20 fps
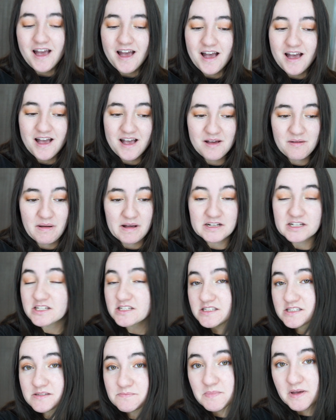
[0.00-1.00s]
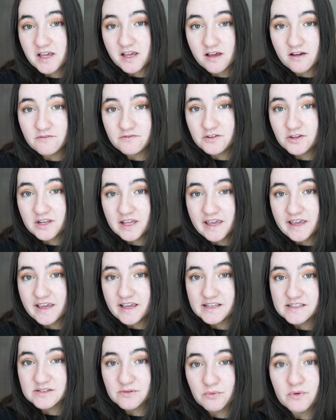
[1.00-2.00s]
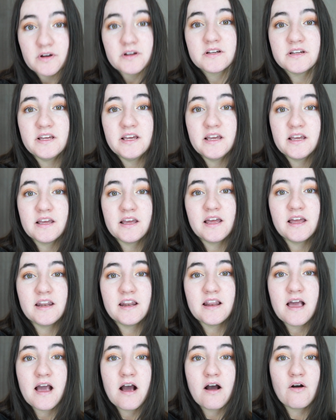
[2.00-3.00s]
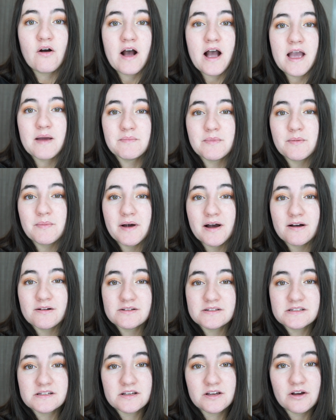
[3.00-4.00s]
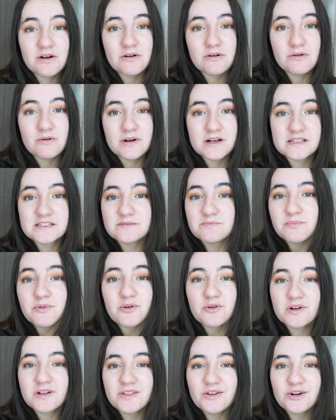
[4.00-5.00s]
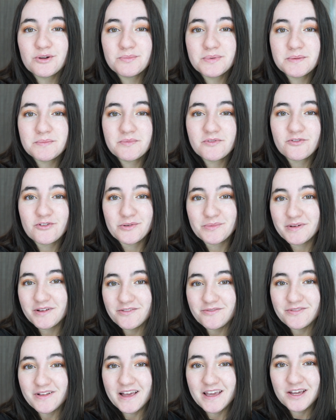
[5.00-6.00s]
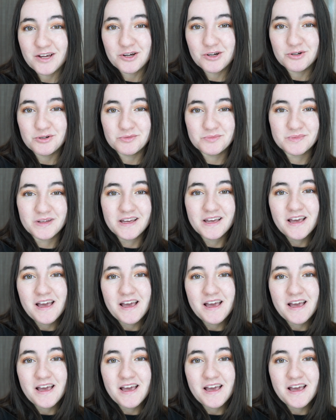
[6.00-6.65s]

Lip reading: I just spent a few days working and now I'm about to go explore a little bit before my flight home.